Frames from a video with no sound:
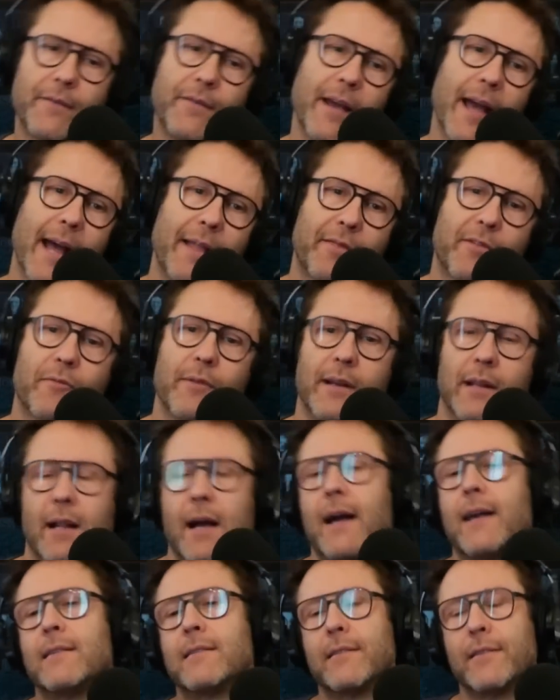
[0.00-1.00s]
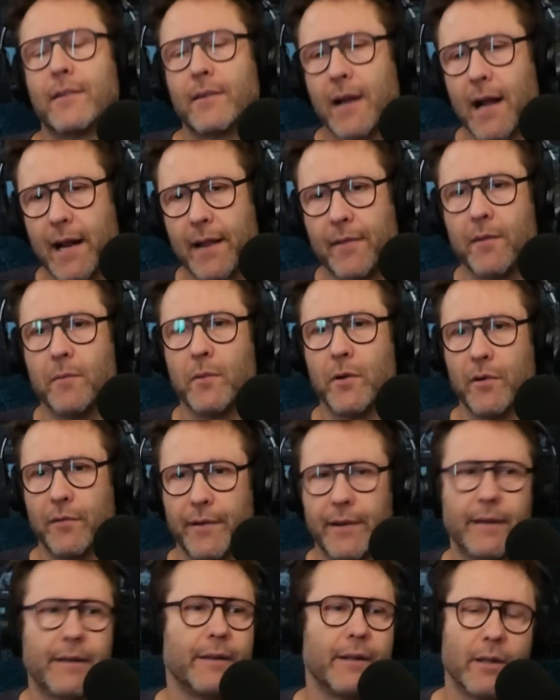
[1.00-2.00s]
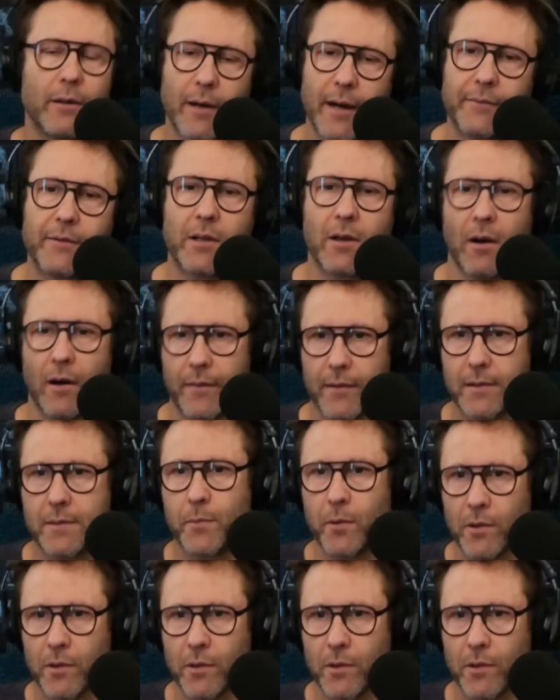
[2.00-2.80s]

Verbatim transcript: If you had 3 lines and they're not in the movie, you don't have to call this